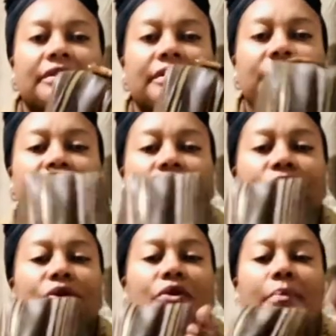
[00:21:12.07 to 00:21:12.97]
so it's got
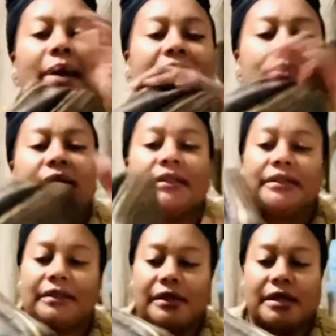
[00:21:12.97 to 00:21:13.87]
two
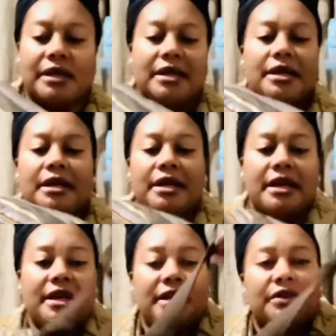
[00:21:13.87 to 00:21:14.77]
compartments.
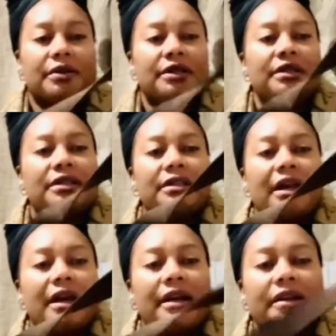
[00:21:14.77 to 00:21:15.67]
And it's got this,
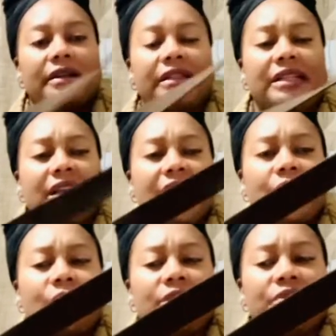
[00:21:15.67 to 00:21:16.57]
is it
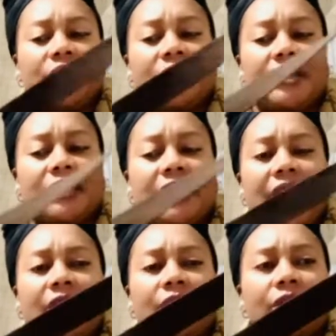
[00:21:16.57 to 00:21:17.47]
nylon? What do you call this?
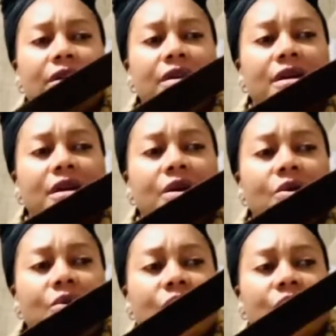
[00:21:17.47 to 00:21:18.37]
Nylon
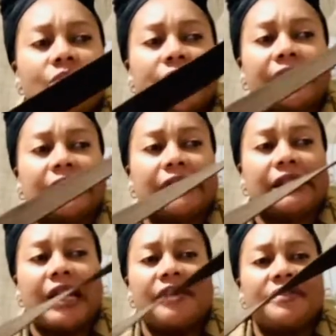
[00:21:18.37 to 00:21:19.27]
or
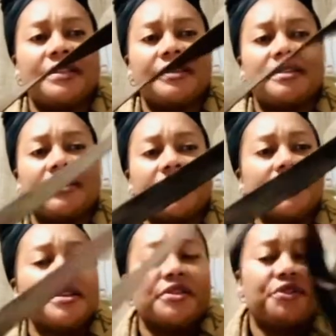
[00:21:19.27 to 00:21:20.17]
canvas
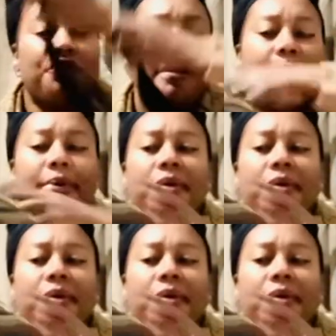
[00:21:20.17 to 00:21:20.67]
strap.